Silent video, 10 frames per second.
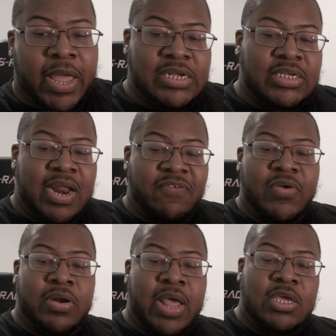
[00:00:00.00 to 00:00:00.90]
I said, I
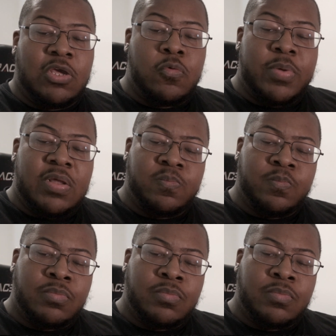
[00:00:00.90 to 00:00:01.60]
felt like Quban